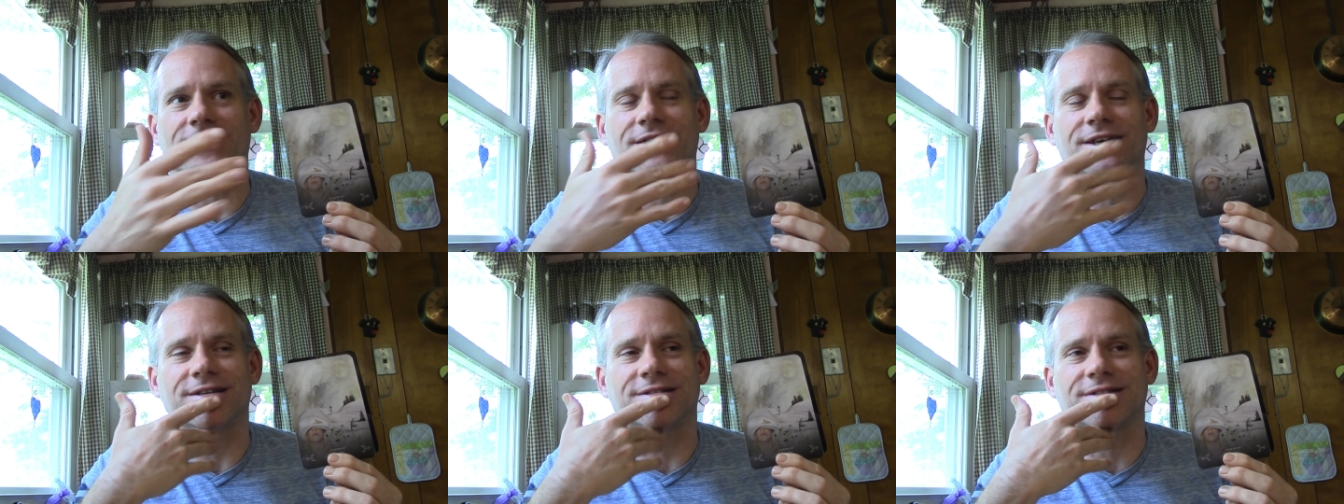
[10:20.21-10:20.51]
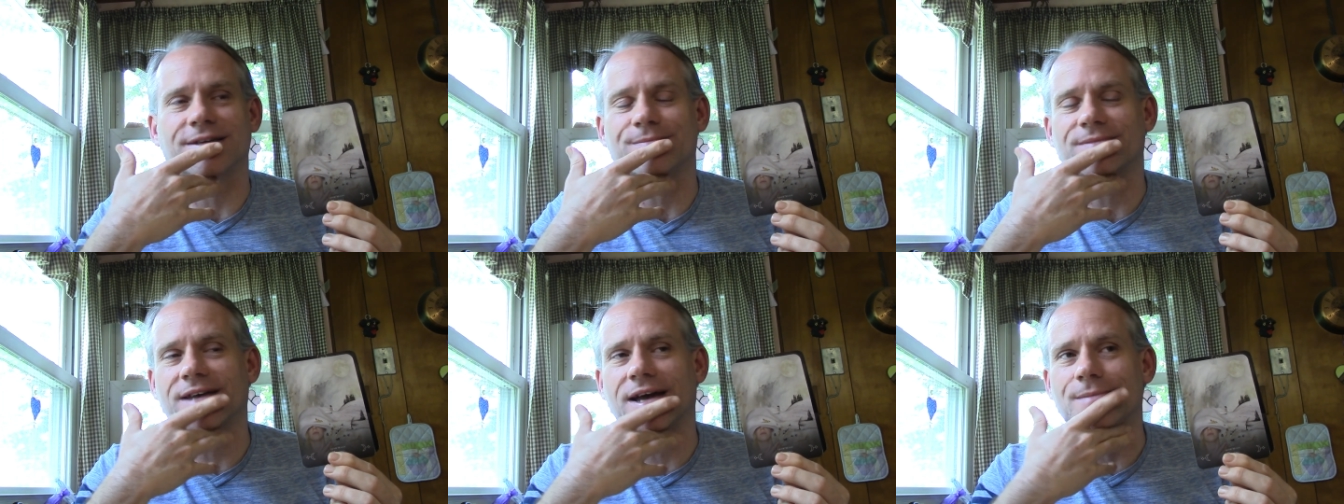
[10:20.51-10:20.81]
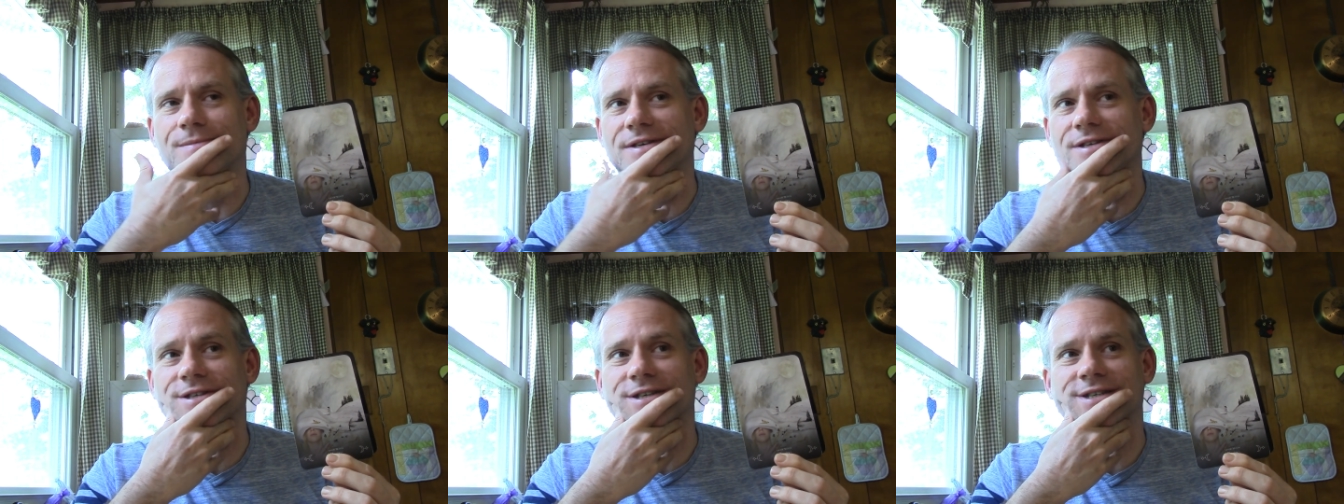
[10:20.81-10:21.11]
Like
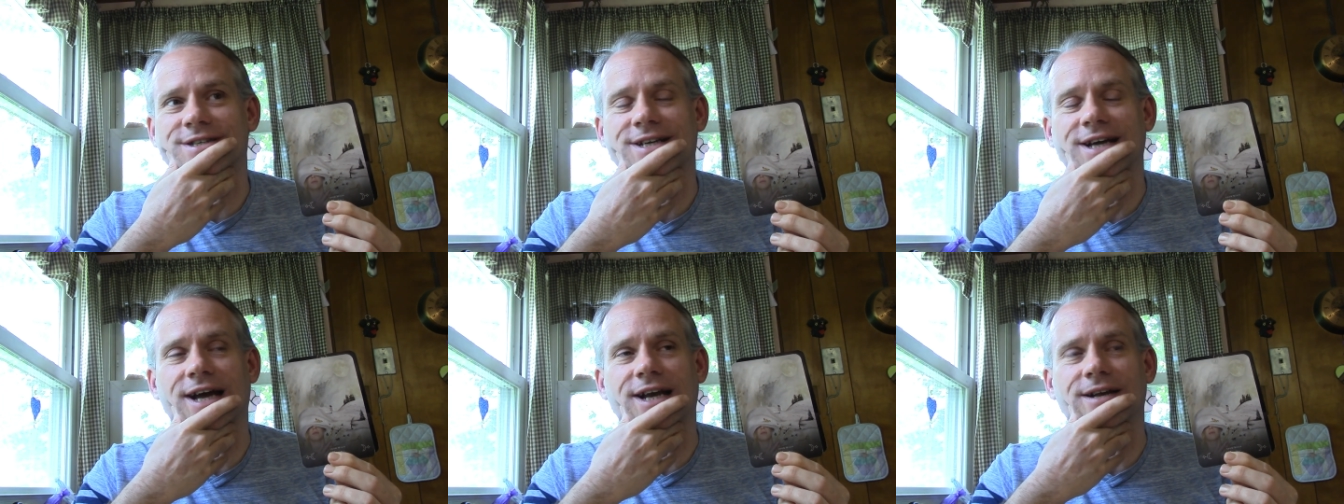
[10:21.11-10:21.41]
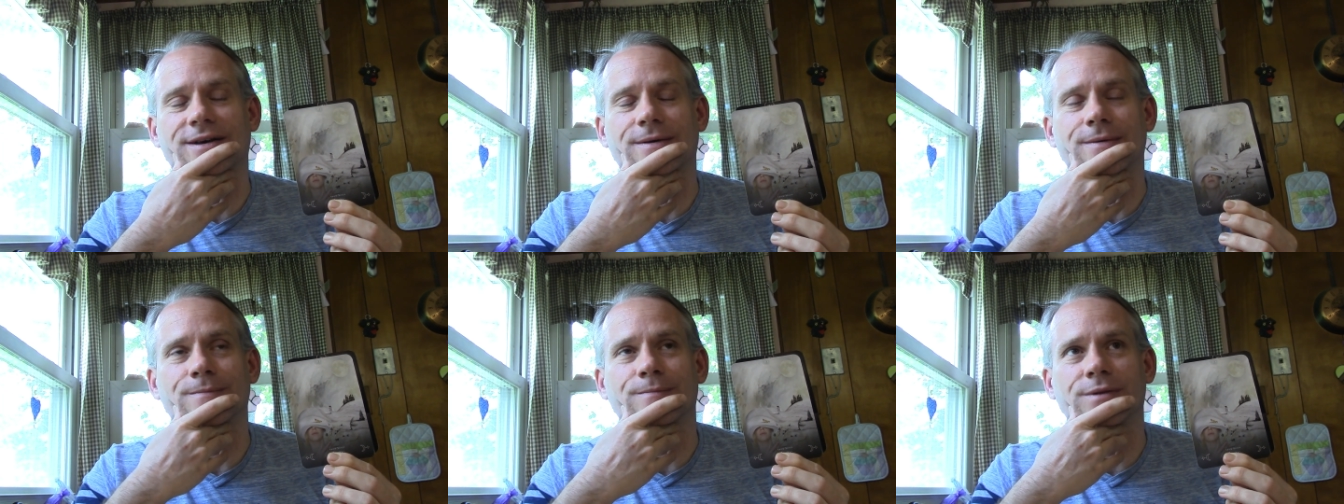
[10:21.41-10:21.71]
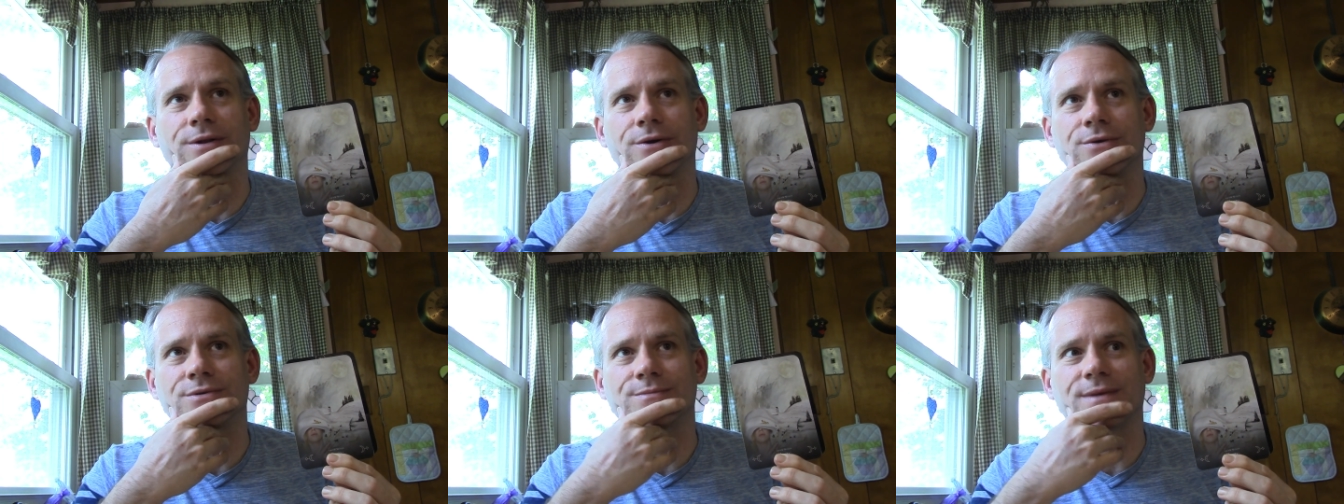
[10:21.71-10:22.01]
sometimes it just kind of
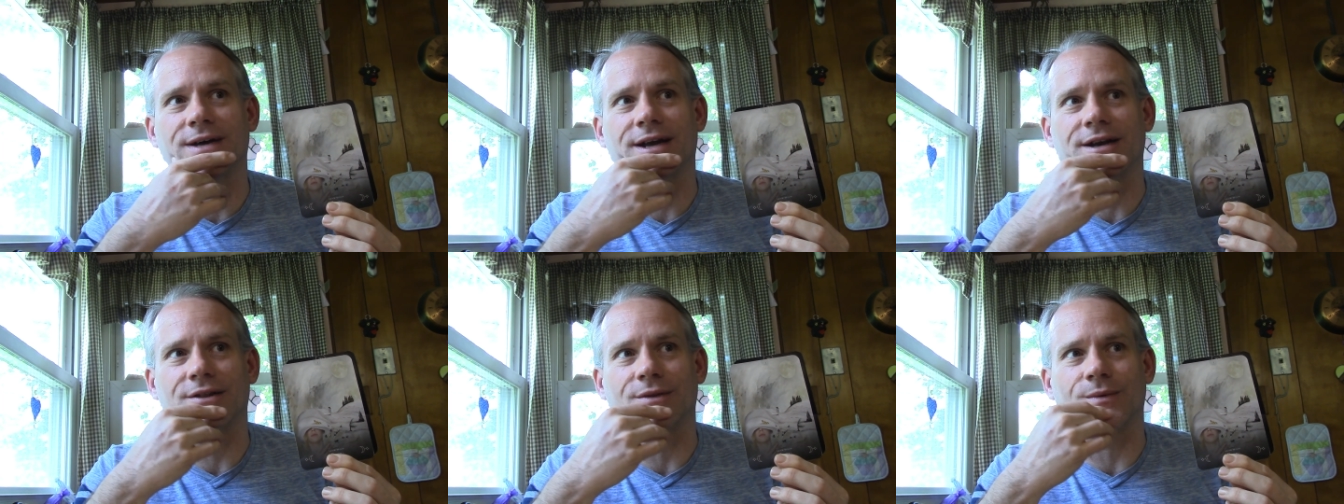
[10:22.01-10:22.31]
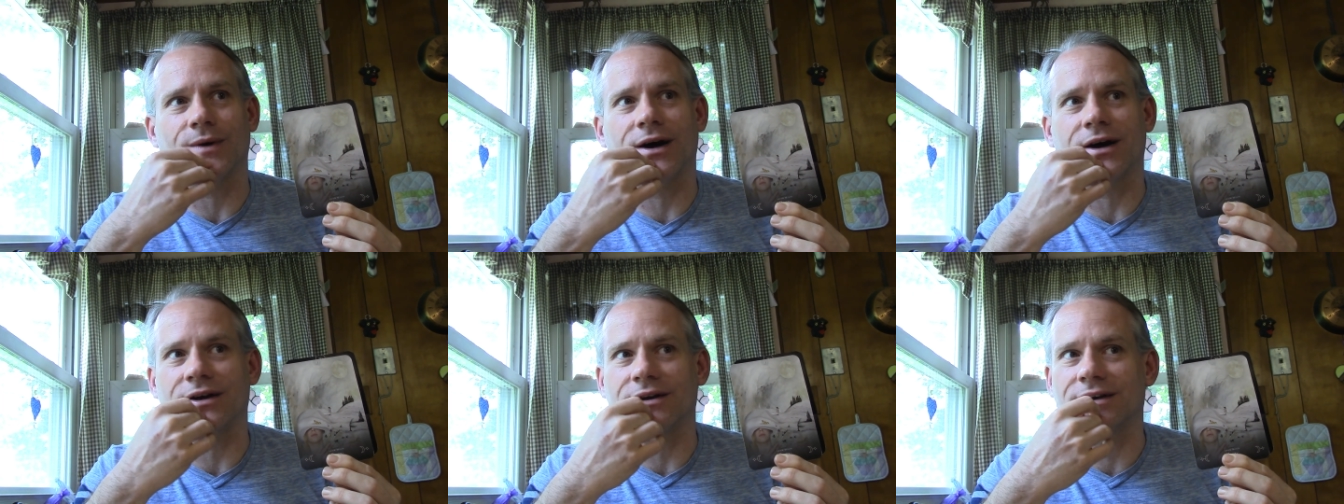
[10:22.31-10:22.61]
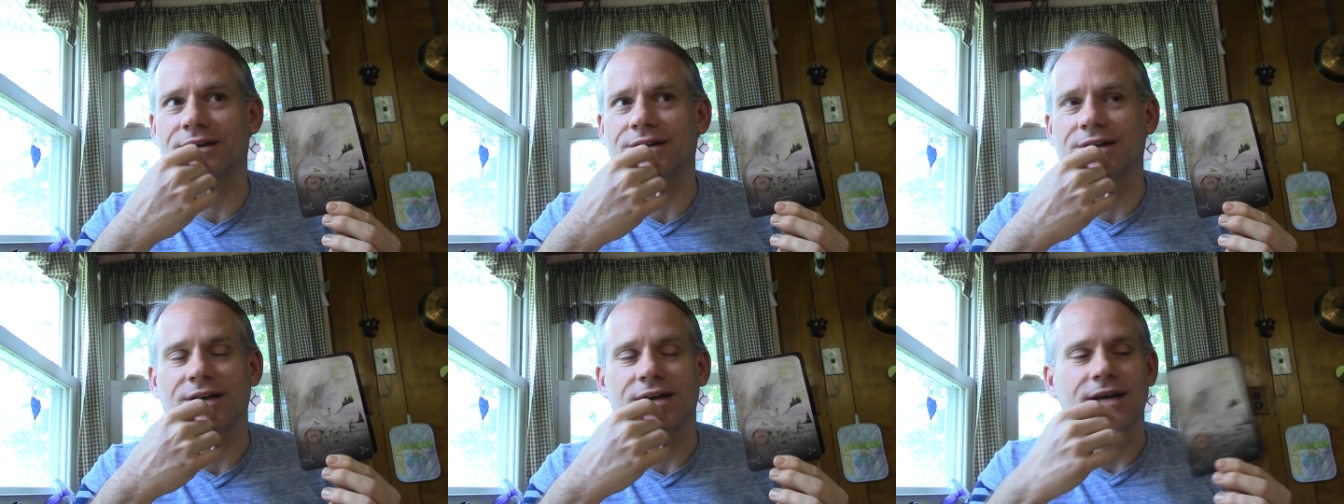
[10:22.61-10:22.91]
blows me out of the
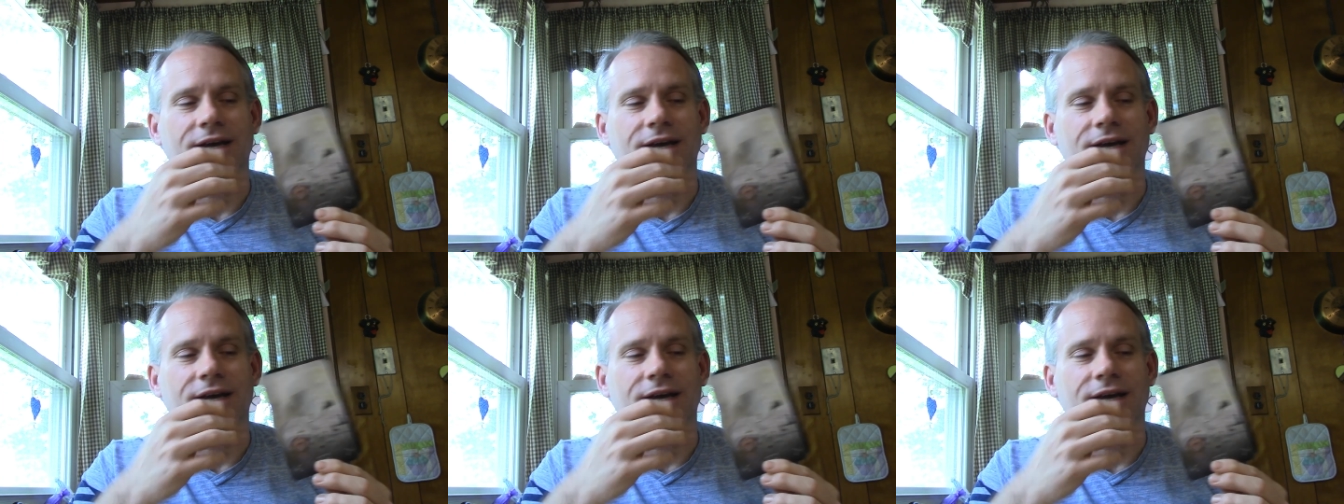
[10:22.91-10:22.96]
water.